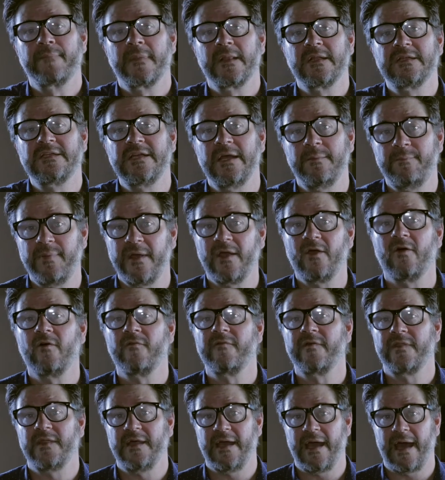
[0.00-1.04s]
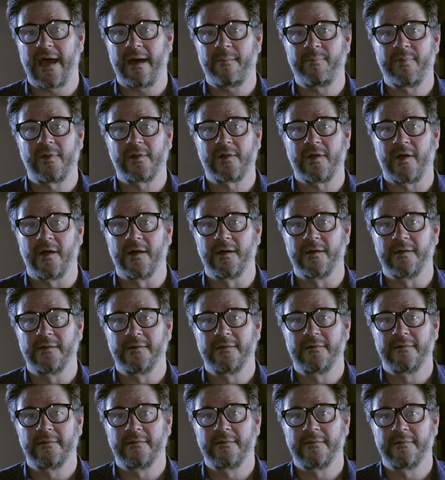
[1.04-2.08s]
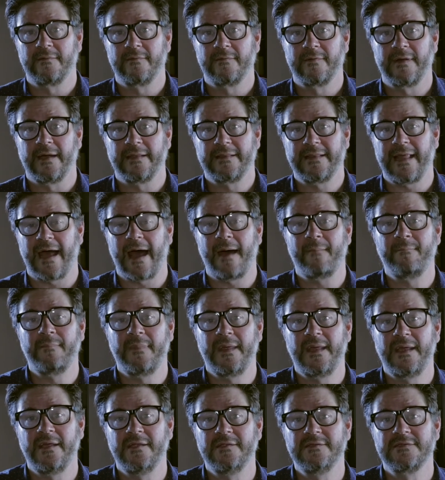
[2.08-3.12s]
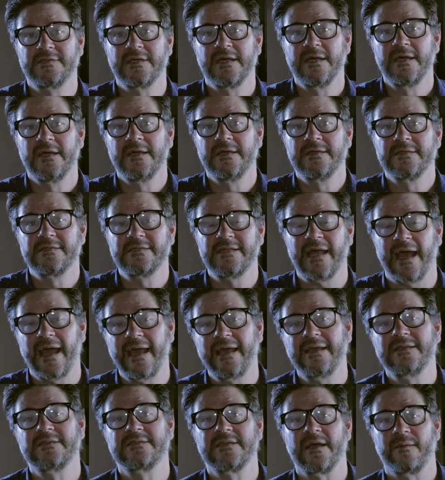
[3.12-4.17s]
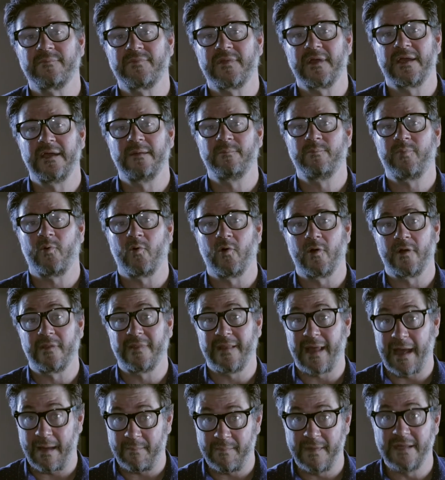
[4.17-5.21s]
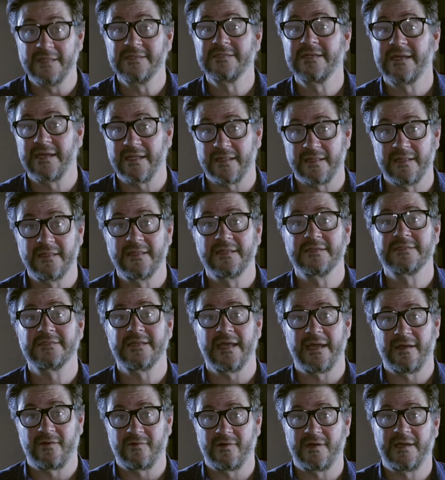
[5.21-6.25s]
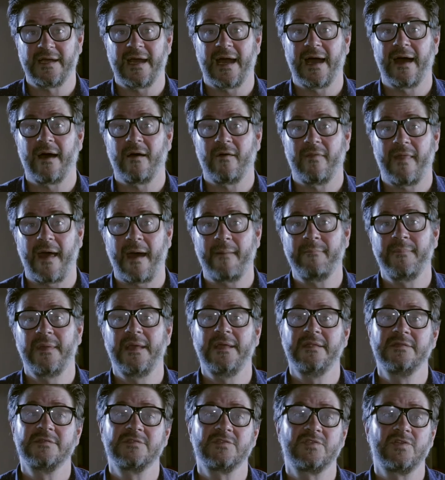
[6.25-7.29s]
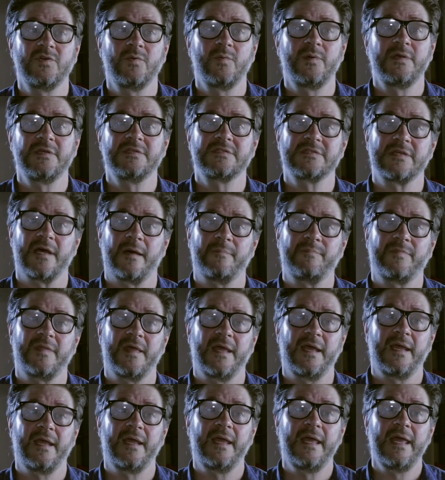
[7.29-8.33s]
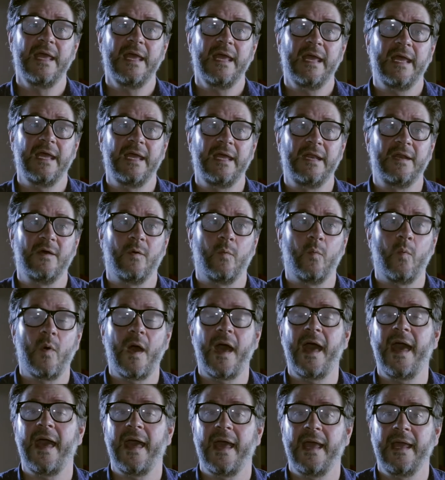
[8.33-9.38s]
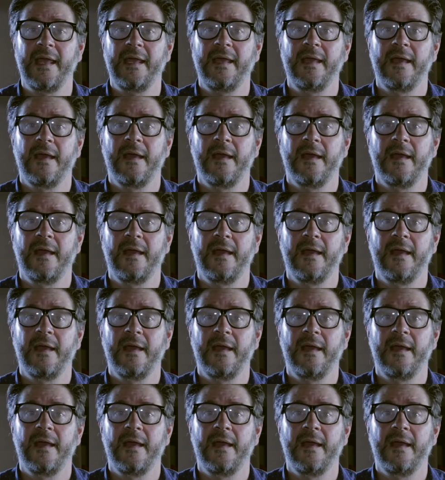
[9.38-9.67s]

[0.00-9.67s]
tipping over the apple cart, right? That means saying something important. That means killing the sacred cow. That means doing something in a way